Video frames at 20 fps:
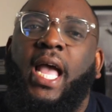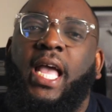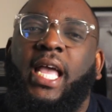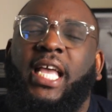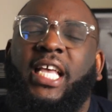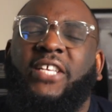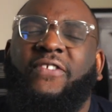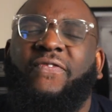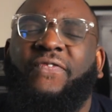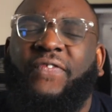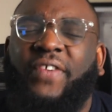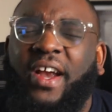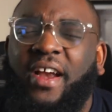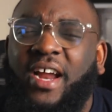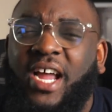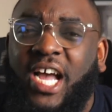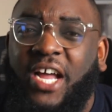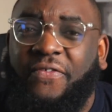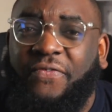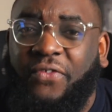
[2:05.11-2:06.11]
It's very
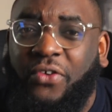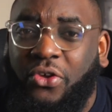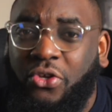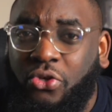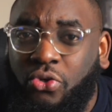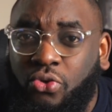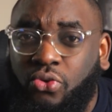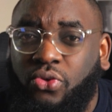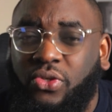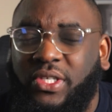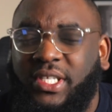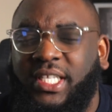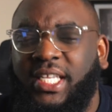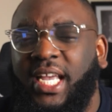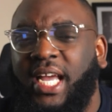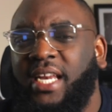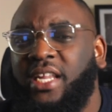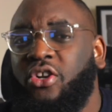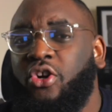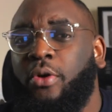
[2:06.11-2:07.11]
hard for you to see
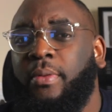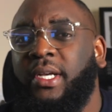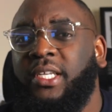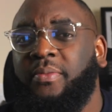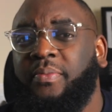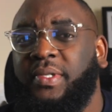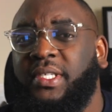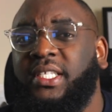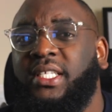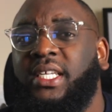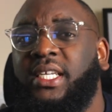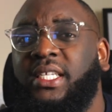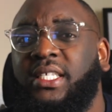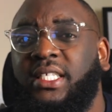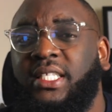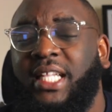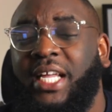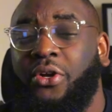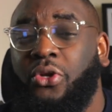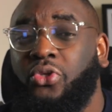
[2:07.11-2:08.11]
an e-commerce business
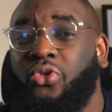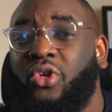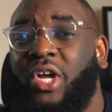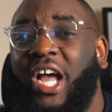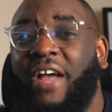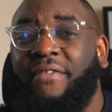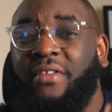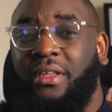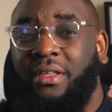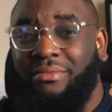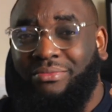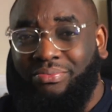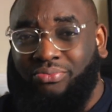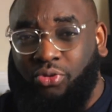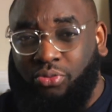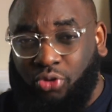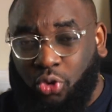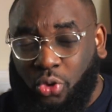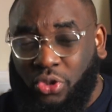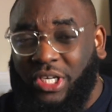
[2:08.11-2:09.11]
that does not have a
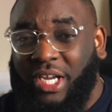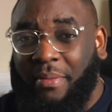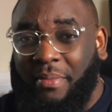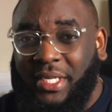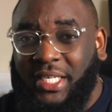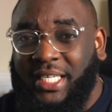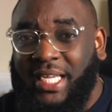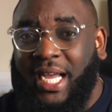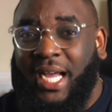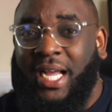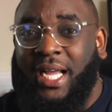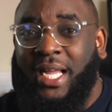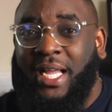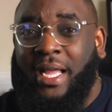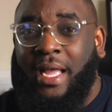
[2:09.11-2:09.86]
social media